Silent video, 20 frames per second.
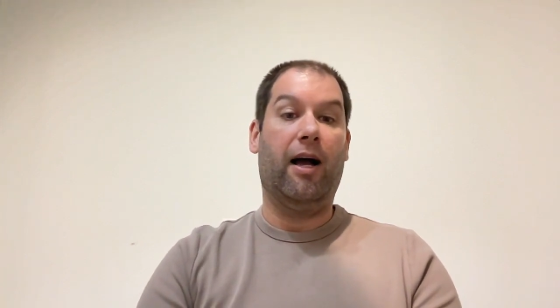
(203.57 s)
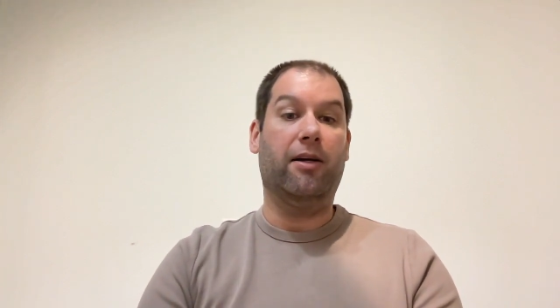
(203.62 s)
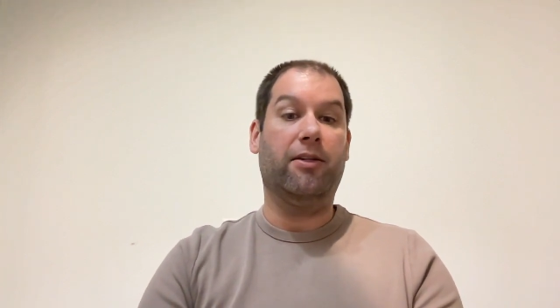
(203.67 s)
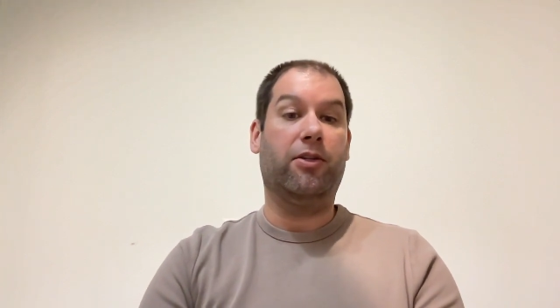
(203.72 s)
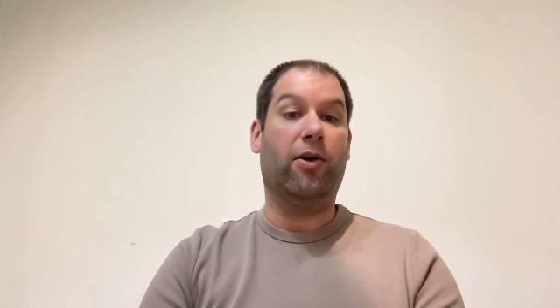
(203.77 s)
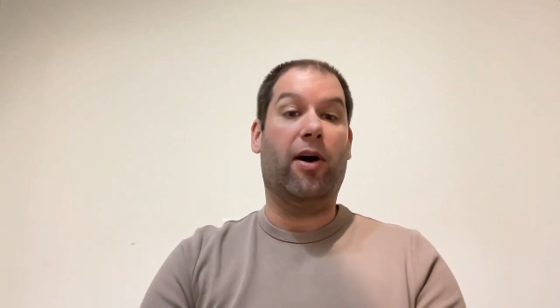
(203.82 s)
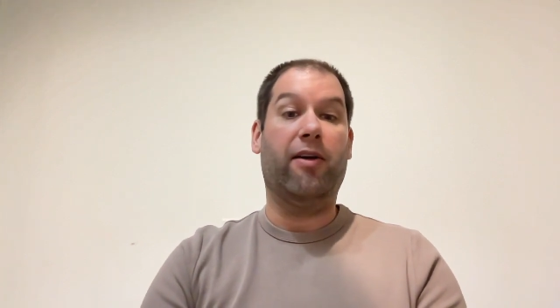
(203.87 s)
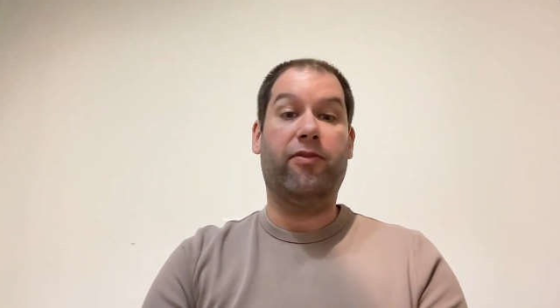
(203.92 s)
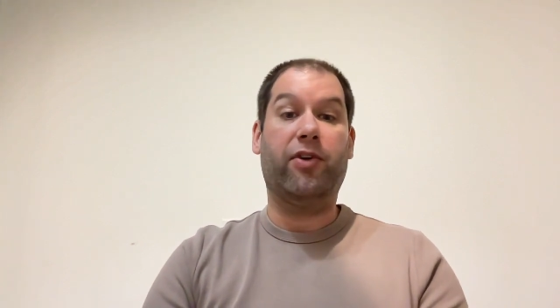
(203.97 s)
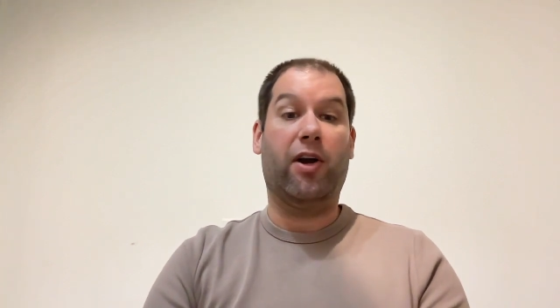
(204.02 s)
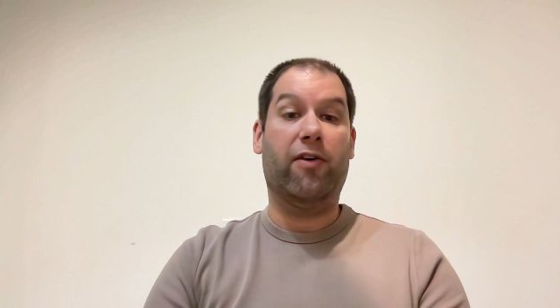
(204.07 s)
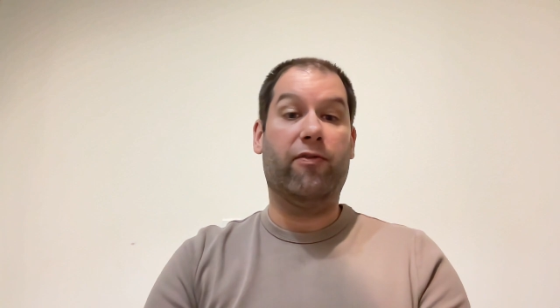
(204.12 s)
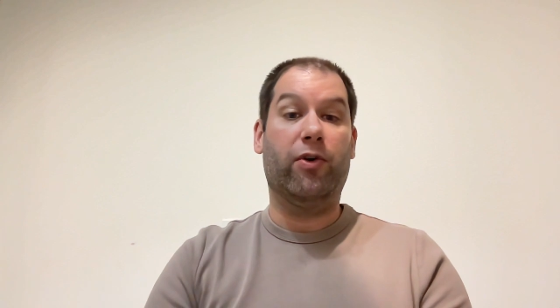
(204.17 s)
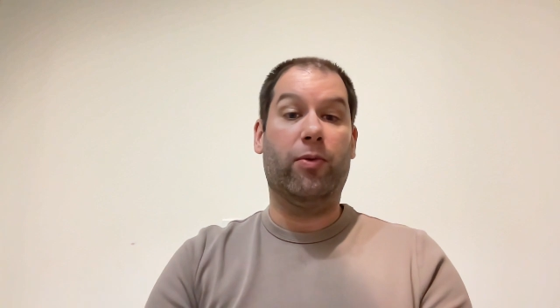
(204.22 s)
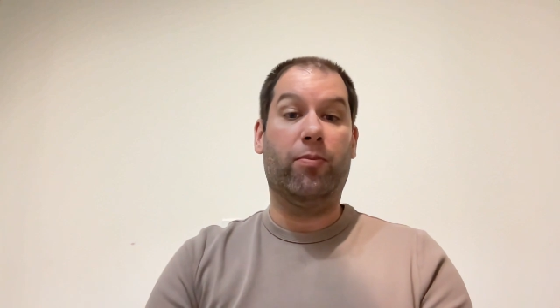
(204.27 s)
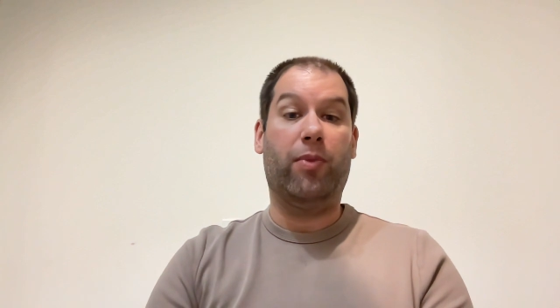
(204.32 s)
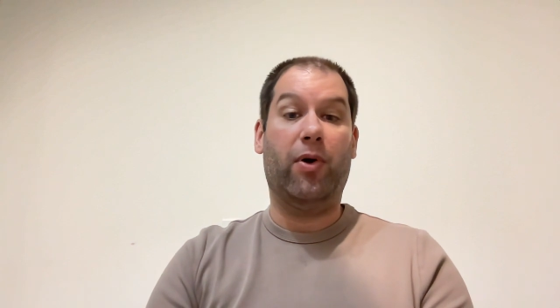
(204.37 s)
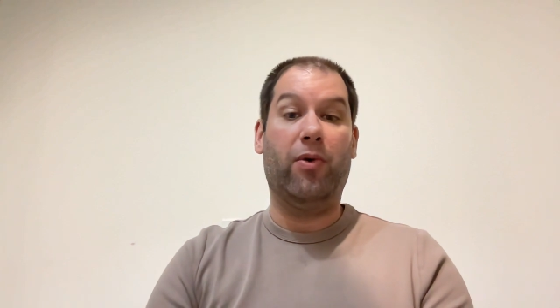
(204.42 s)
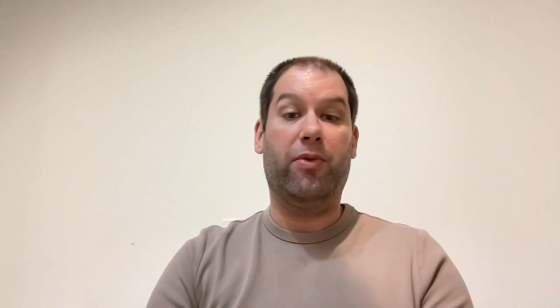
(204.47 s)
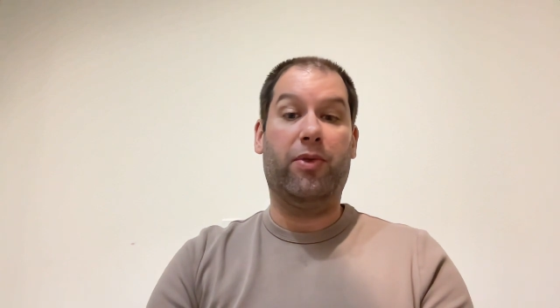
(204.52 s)
So I've
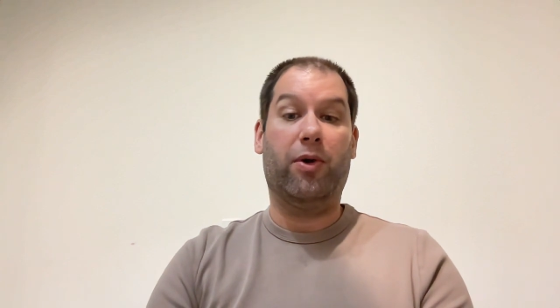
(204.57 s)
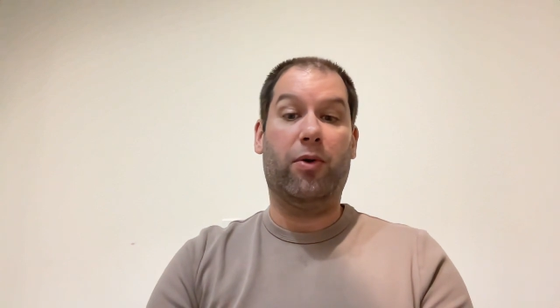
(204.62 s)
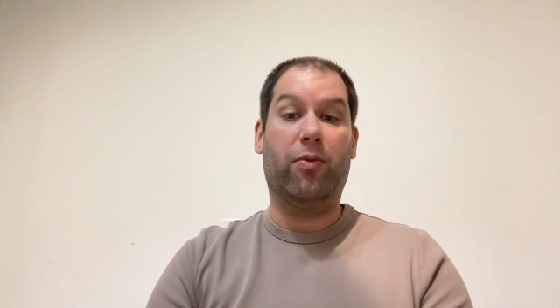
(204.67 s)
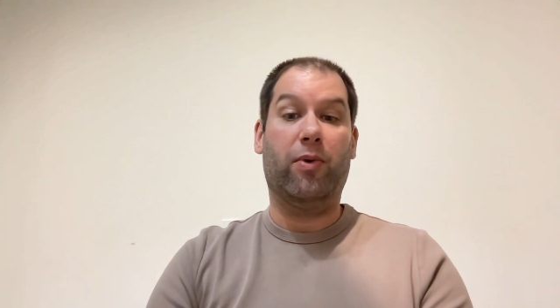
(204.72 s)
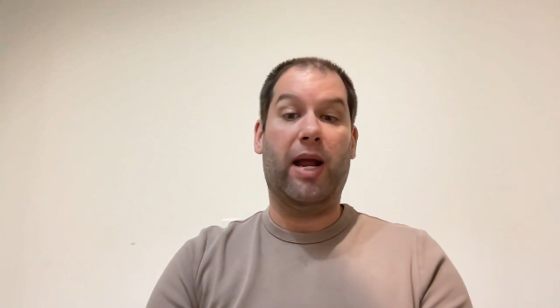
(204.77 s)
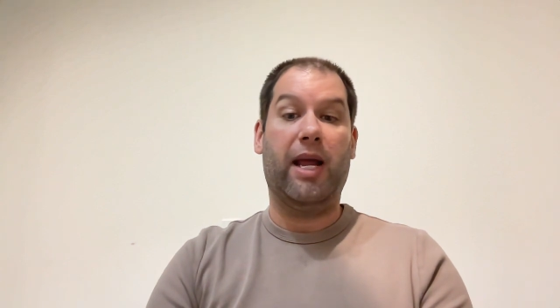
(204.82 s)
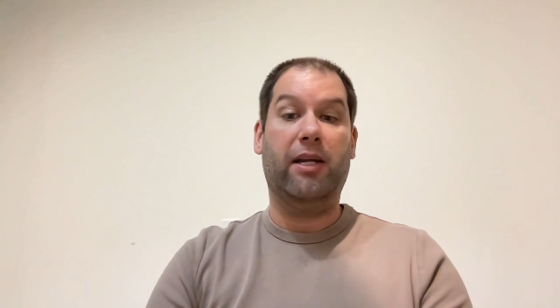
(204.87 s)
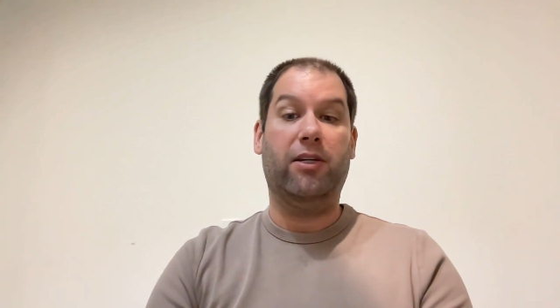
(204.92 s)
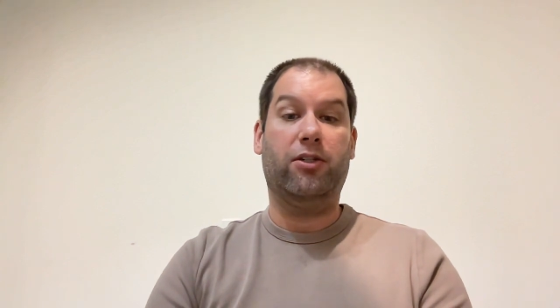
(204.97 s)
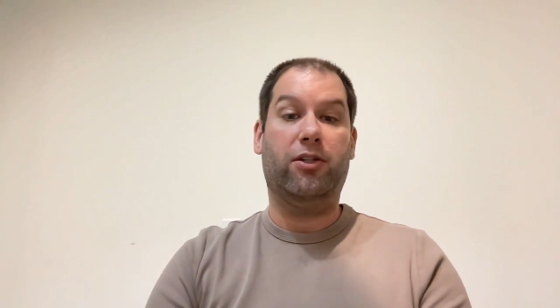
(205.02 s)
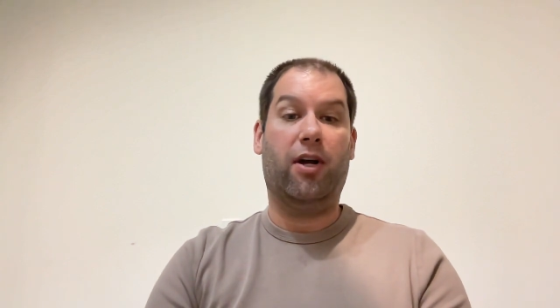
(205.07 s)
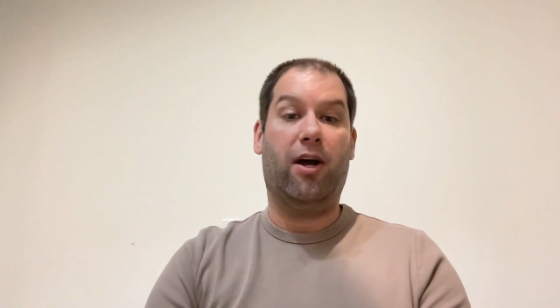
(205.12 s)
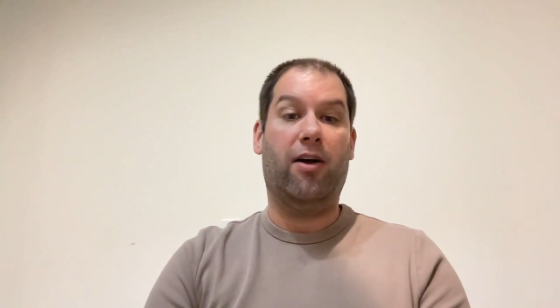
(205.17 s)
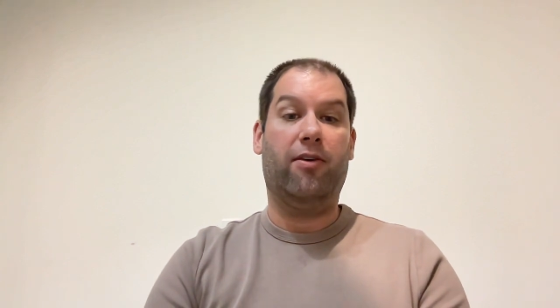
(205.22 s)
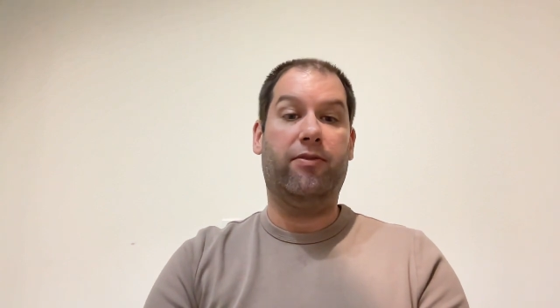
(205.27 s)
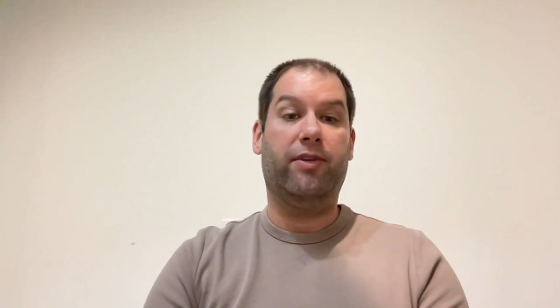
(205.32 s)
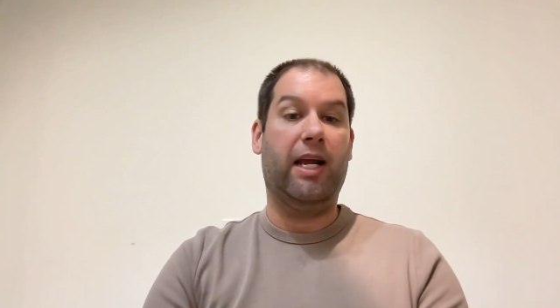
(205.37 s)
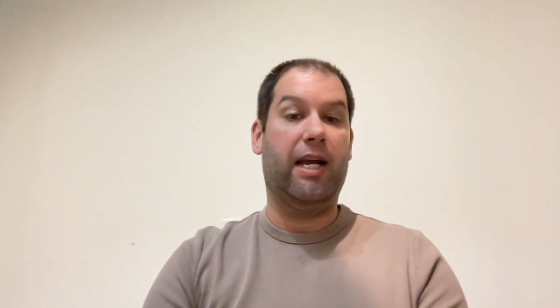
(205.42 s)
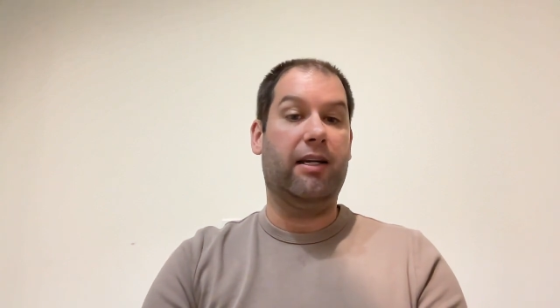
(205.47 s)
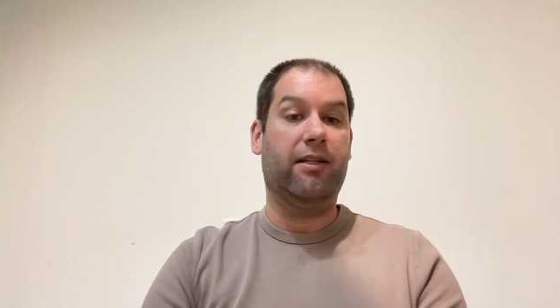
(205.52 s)
covered both a range
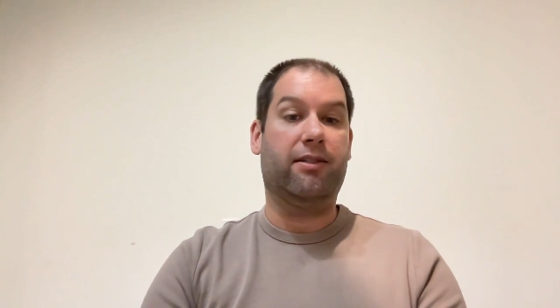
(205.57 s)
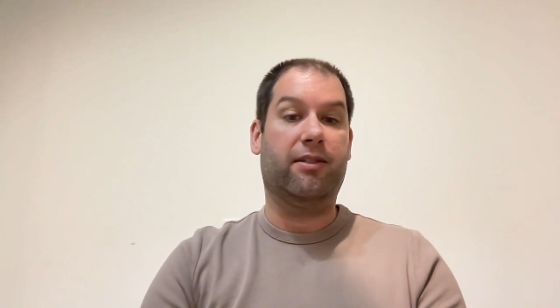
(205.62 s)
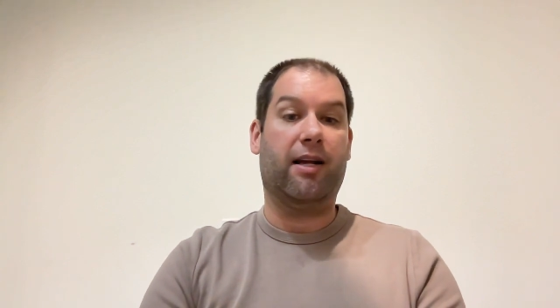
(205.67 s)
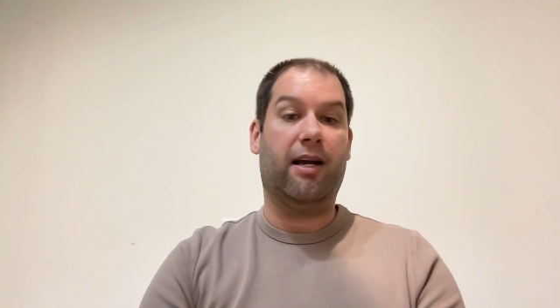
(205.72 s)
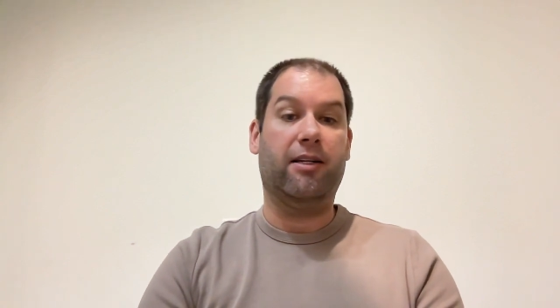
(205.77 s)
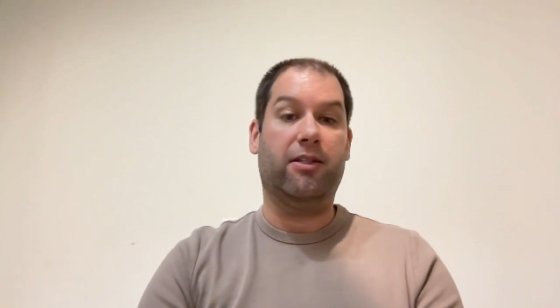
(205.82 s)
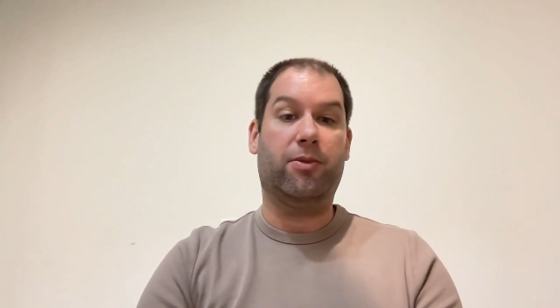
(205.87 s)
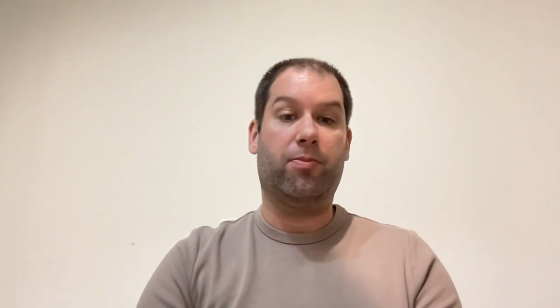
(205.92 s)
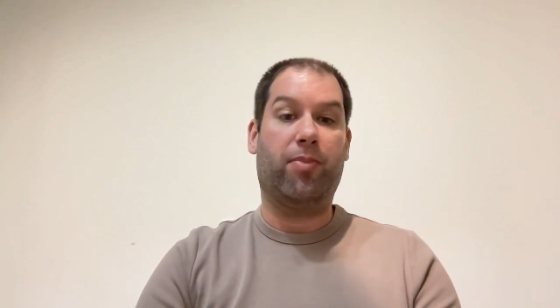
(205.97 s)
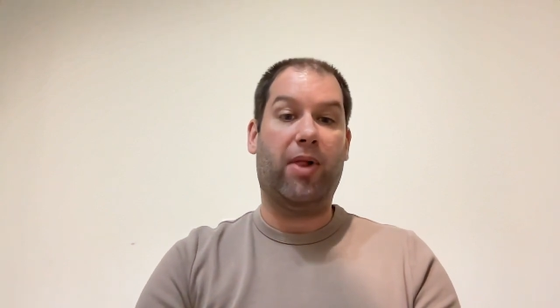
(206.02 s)
of data science